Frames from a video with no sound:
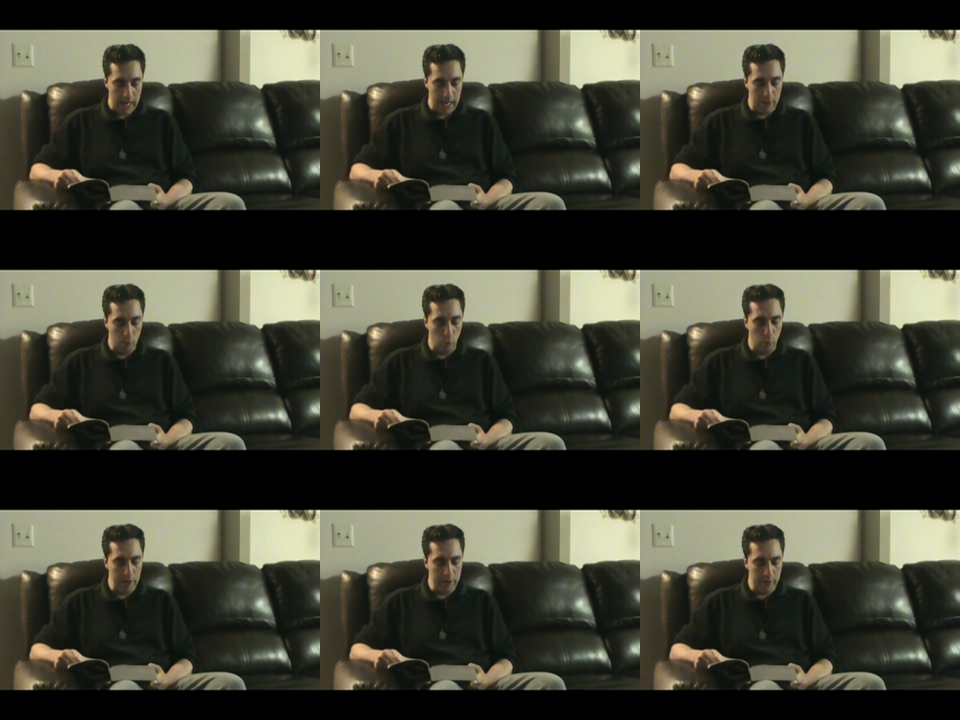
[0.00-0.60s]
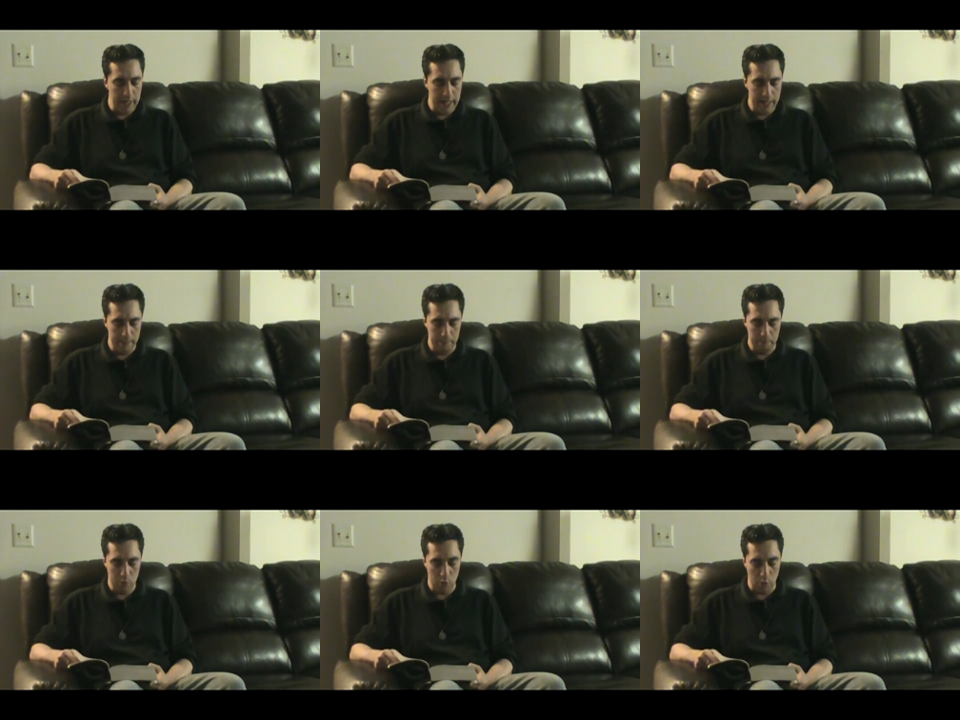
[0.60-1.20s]
and weird
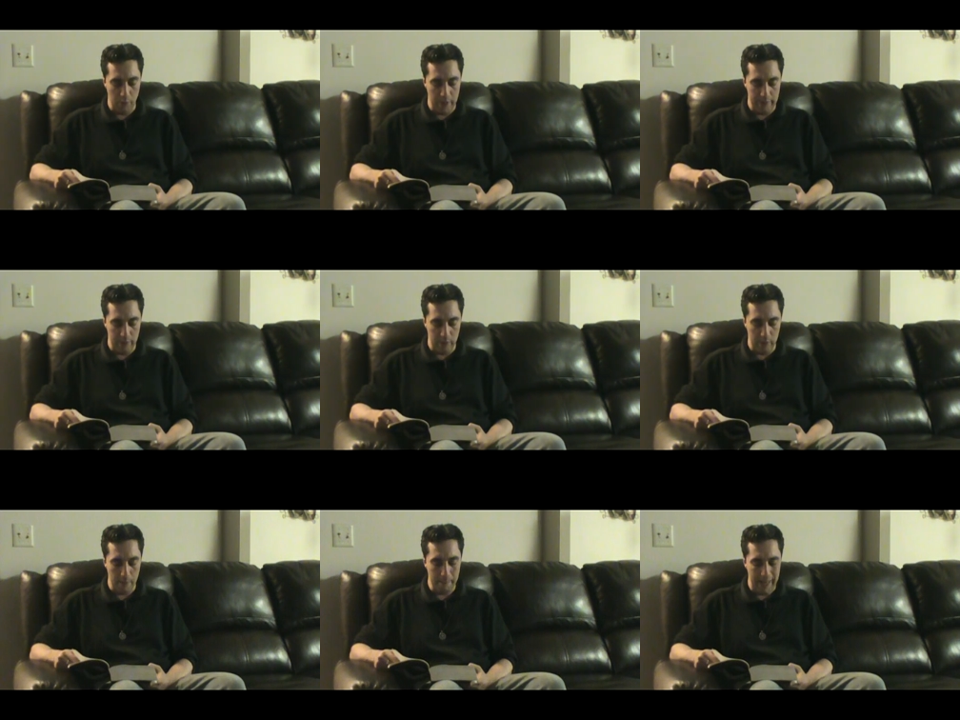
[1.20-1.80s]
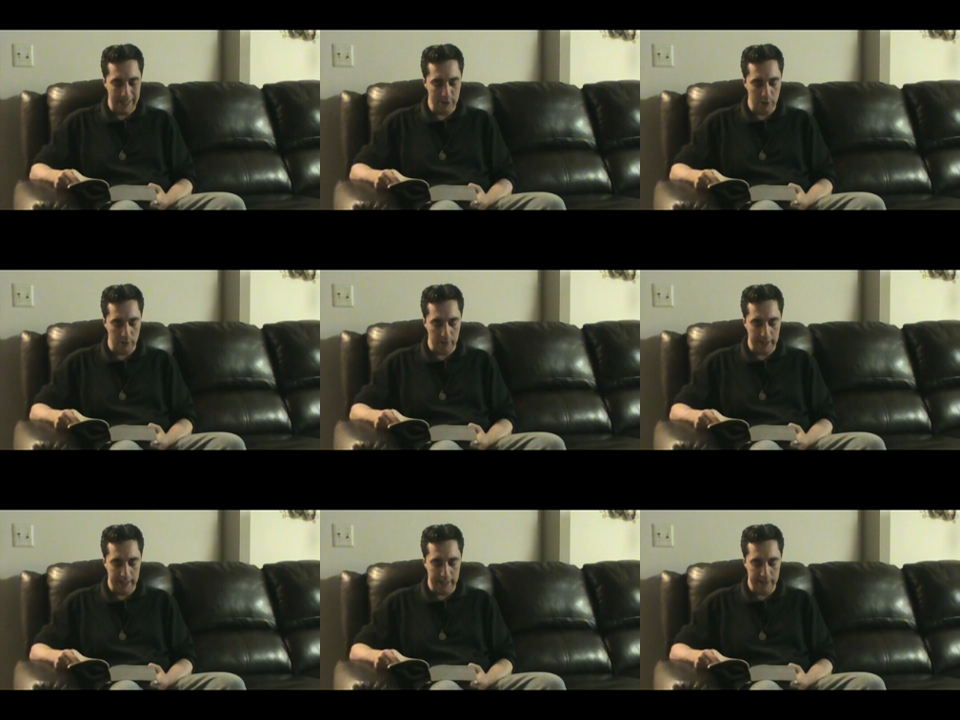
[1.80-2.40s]
hymns, or rather
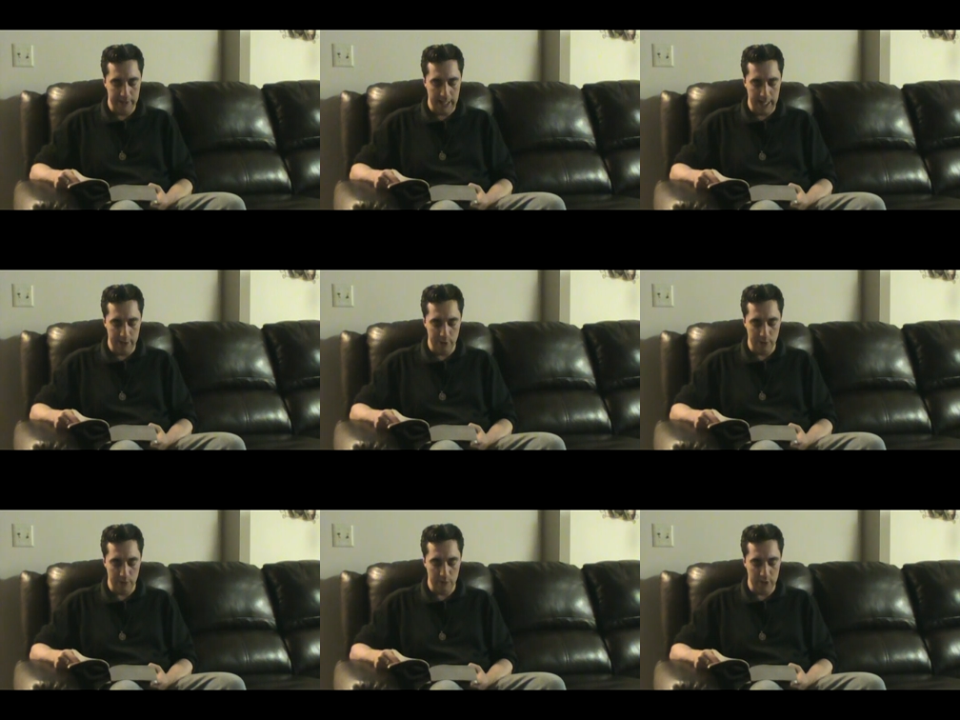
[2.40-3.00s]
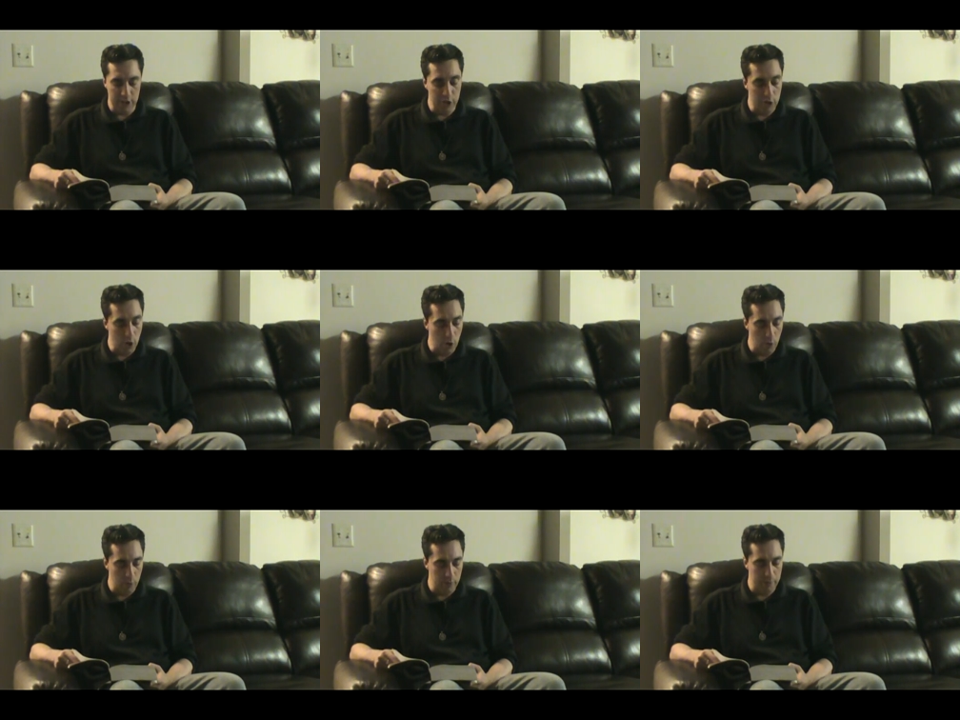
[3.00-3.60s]
magical incantations,
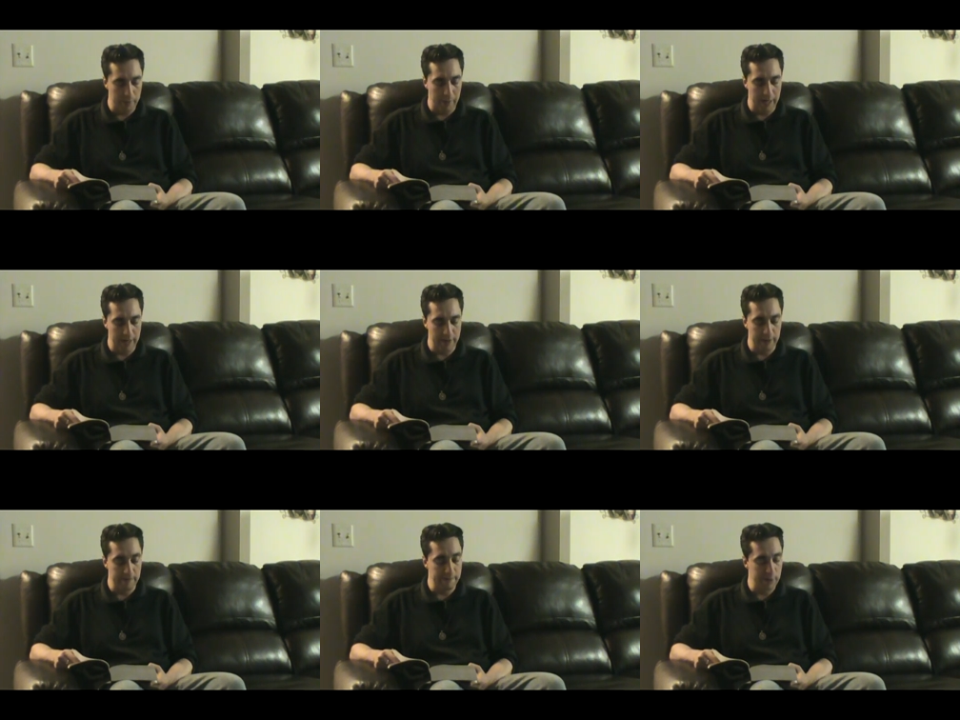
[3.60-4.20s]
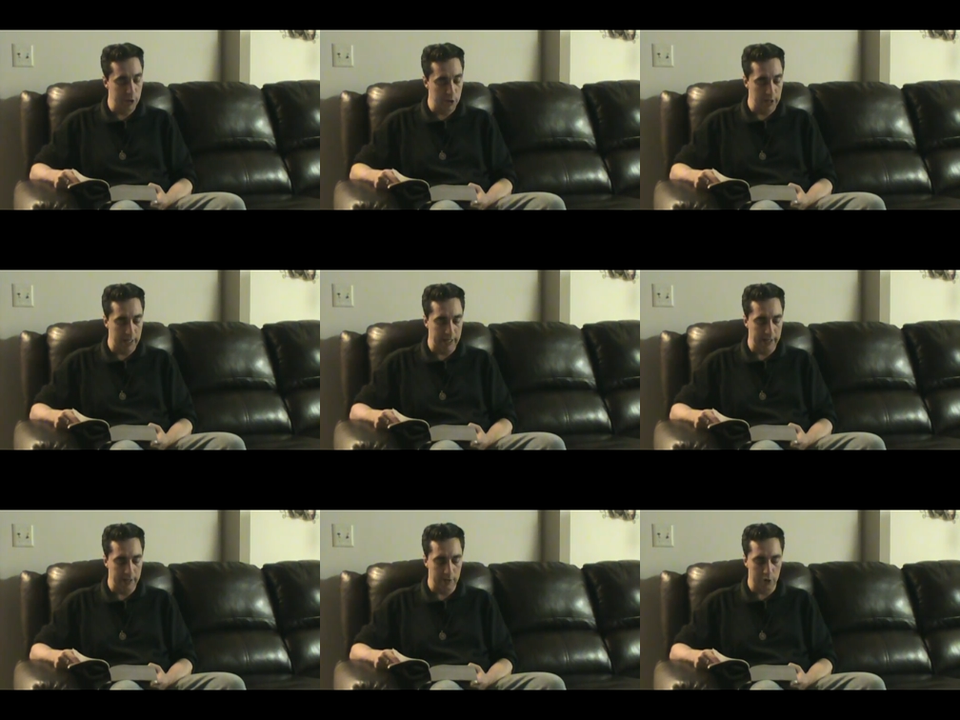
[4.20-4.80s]
intoned by the
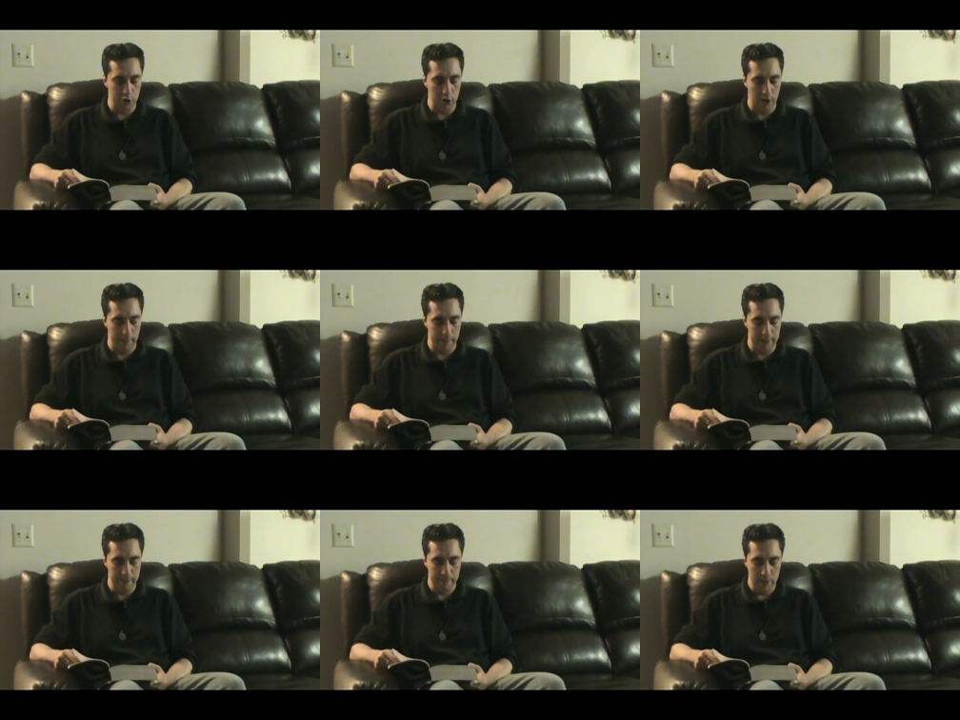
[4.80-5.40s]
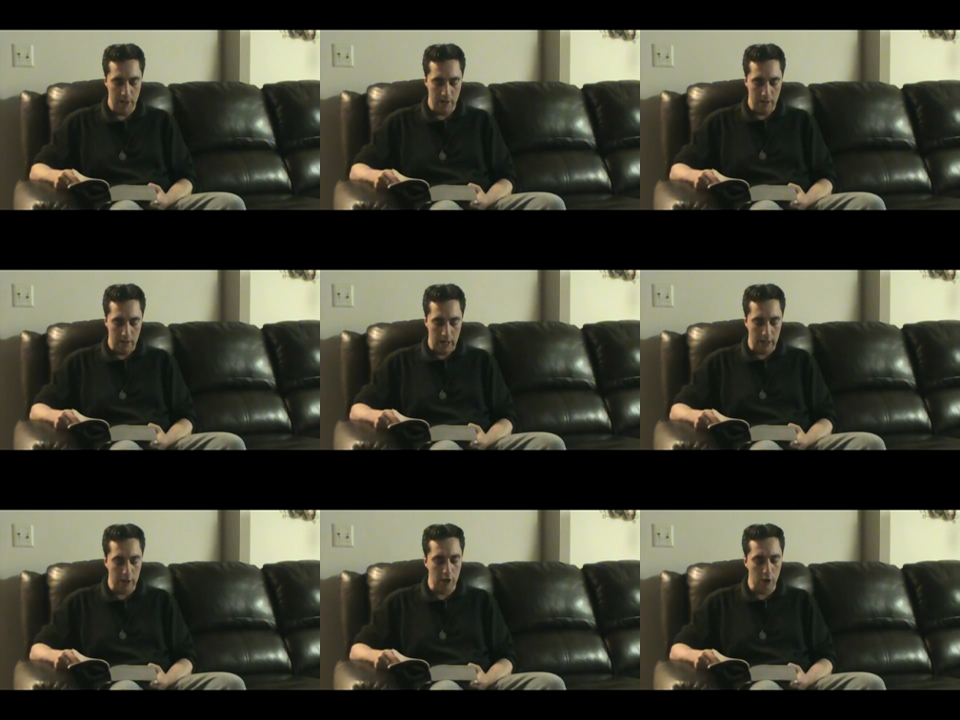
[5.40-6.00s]
officiating shaman,
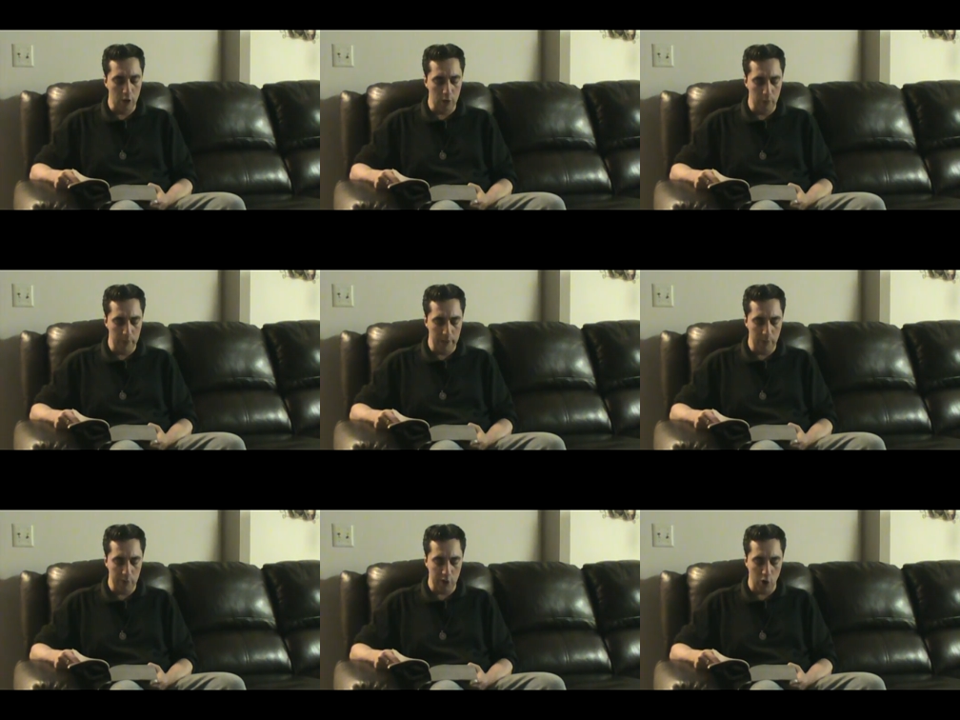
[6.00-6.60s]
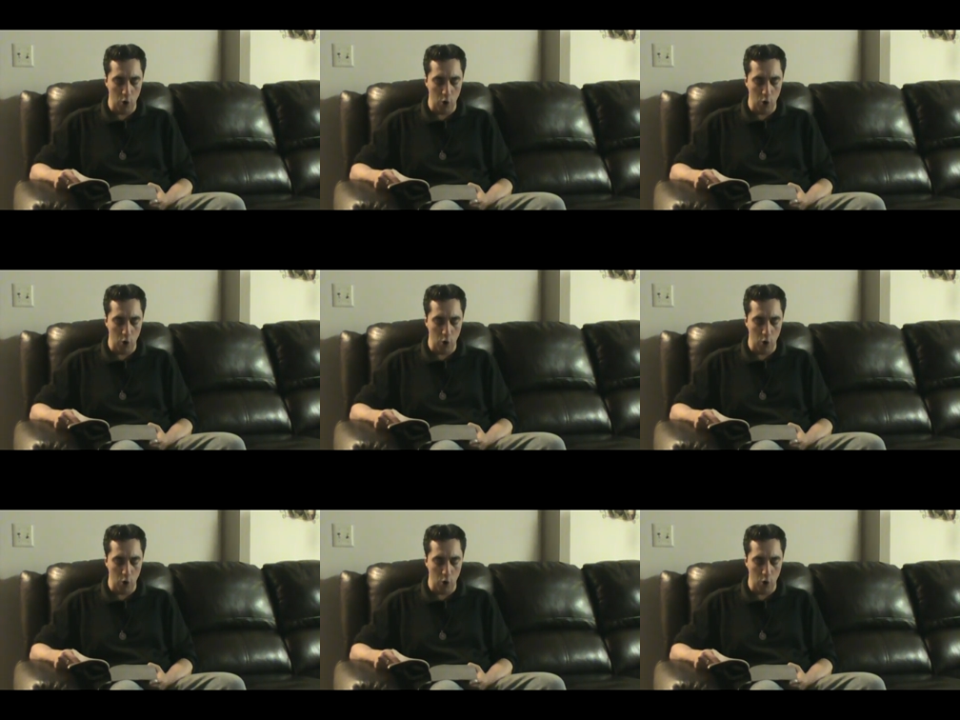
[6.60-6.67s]
and concluding with a